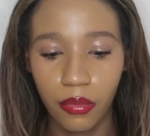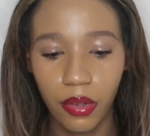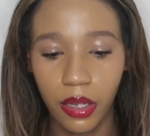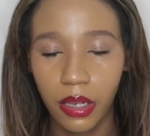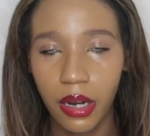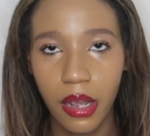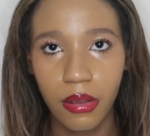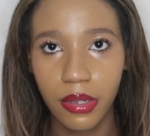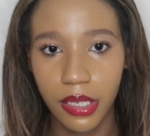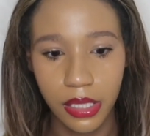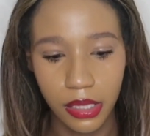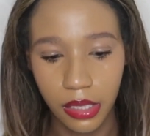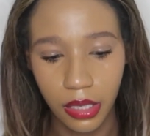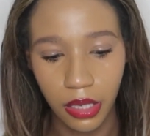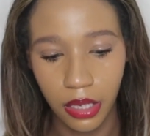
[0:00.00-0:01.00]
Look at how
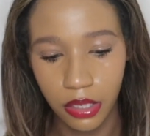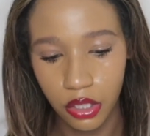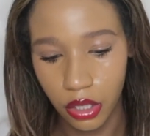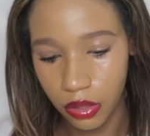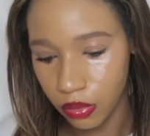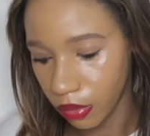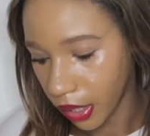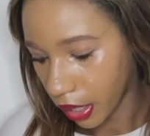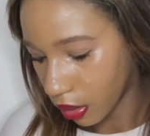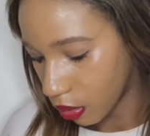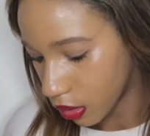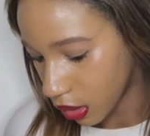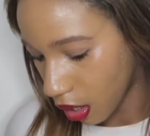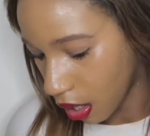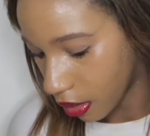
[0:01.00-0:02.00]
easy and gentle that
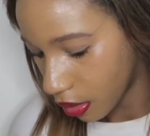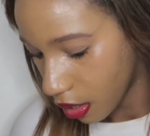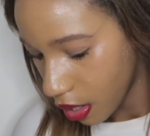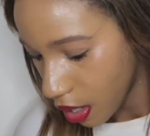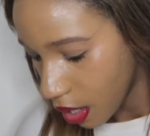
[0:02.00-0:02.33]
goes on.